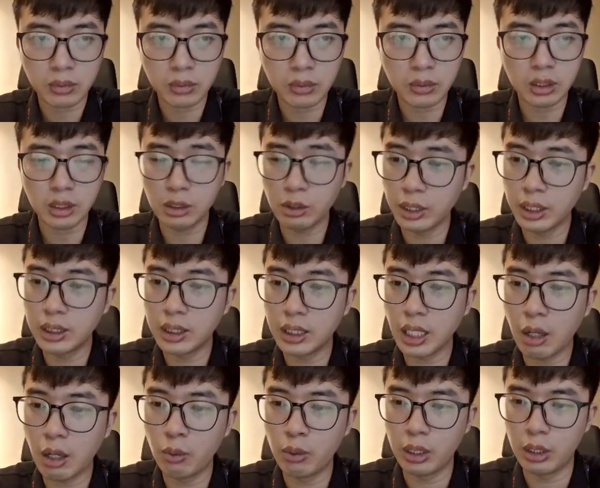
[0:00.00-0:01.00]
So this is
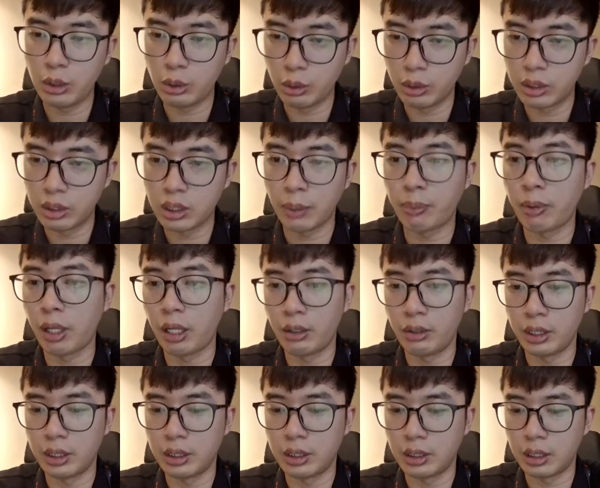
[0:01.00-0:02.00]
how we use support and
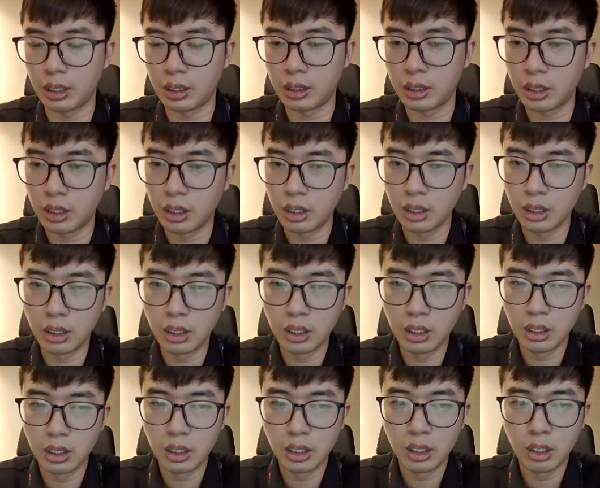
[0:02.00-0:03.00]
resistance.
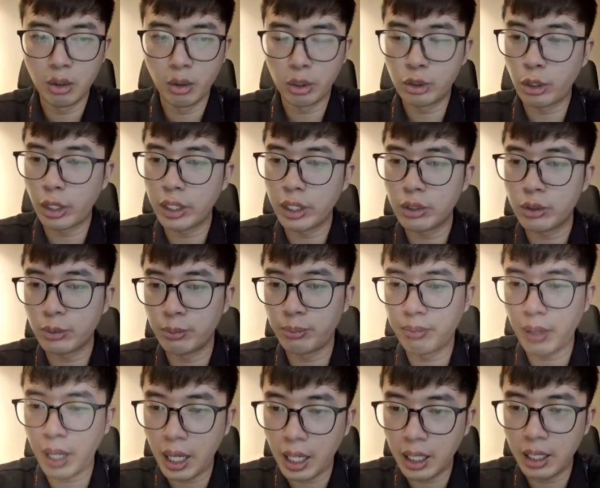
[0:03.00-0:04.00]
We try to
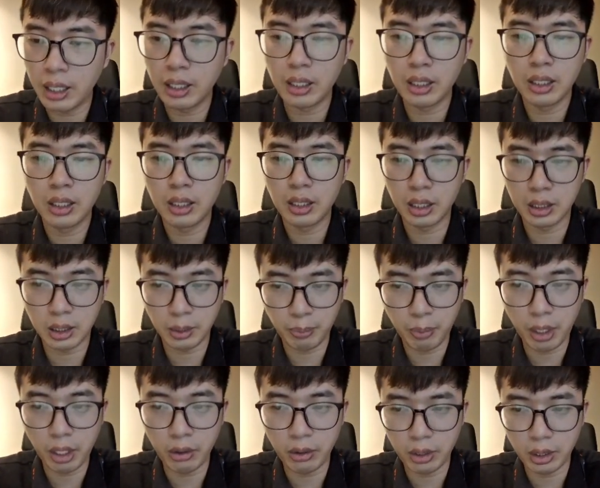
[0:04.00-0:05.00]
buy the
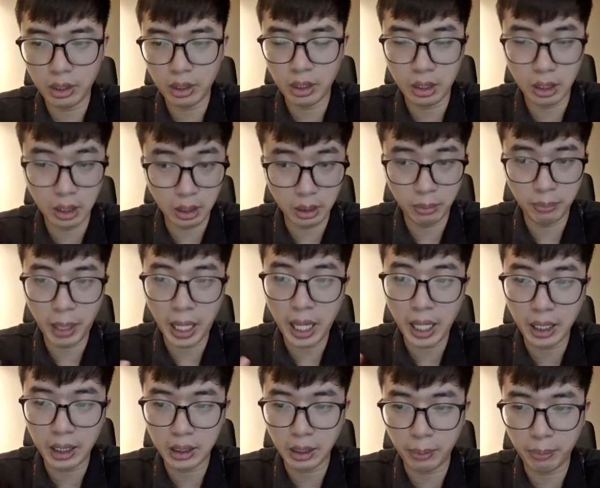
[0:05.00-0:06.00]
support, buy
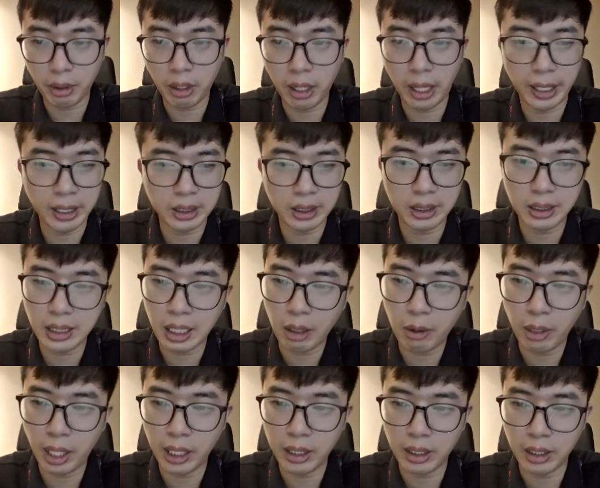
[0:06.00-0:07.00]
at the support and sell
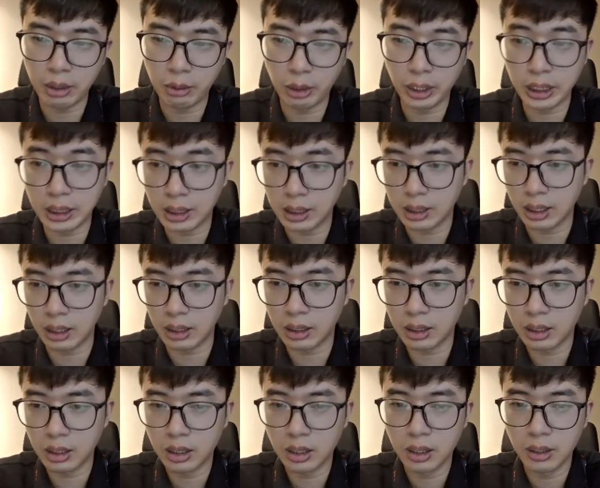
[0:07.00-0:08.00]
at the
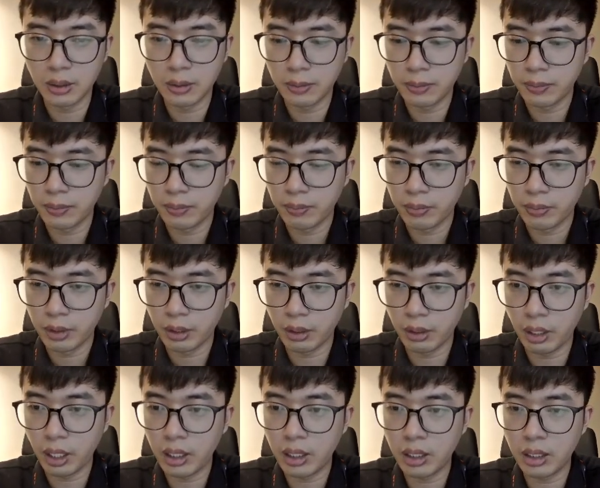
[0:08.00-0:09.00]
resistance.
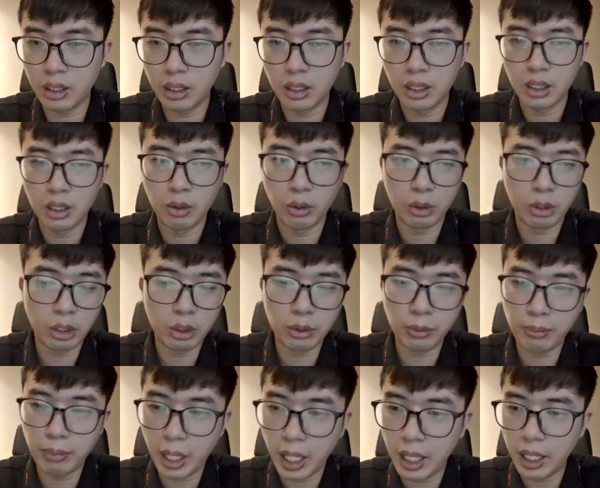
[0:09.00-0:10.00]
Alright? We try to
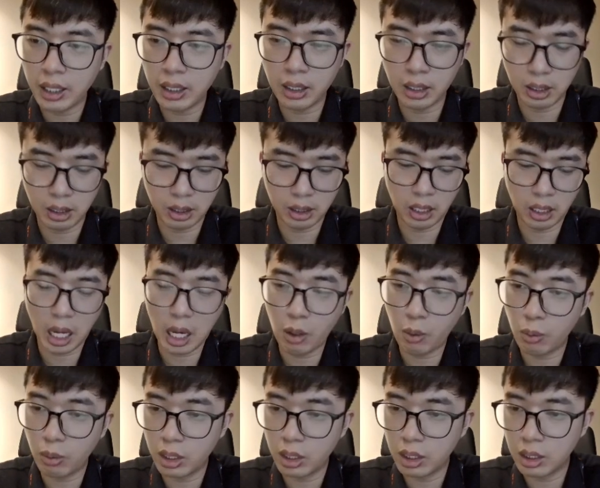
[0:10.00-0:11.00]
buy at the
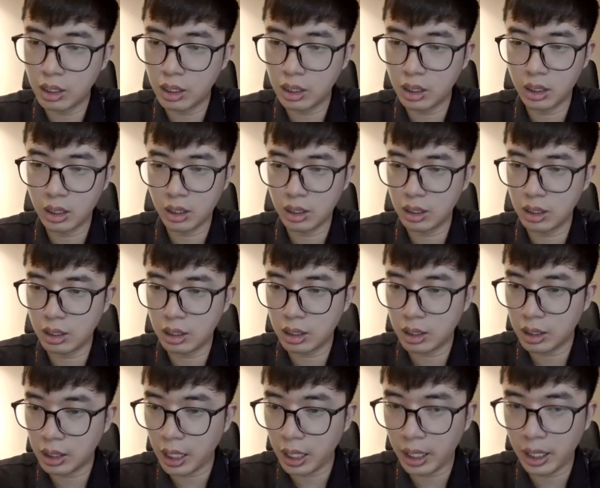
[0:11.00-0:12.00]
hour,
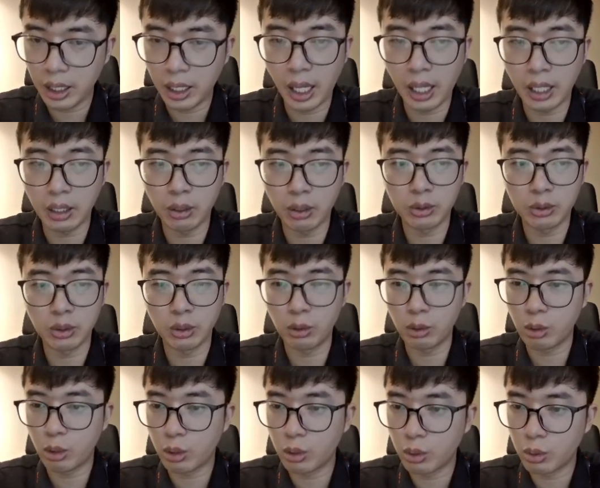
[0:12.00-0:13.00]
day, and
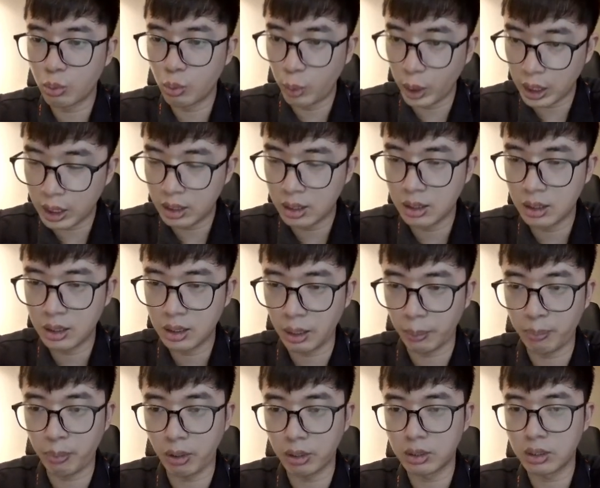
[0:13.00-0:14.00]
also week
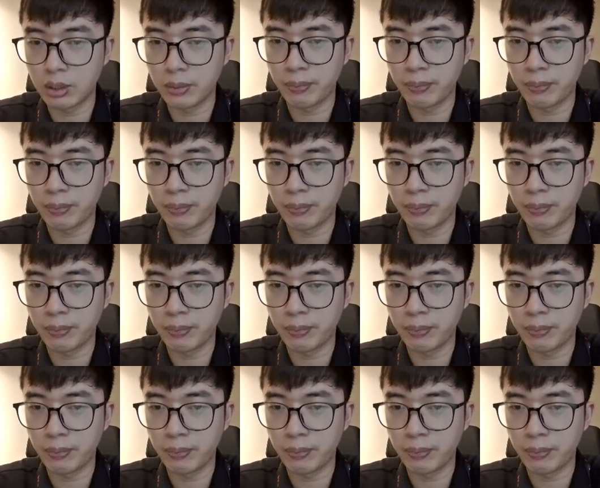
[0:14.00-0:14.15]
support.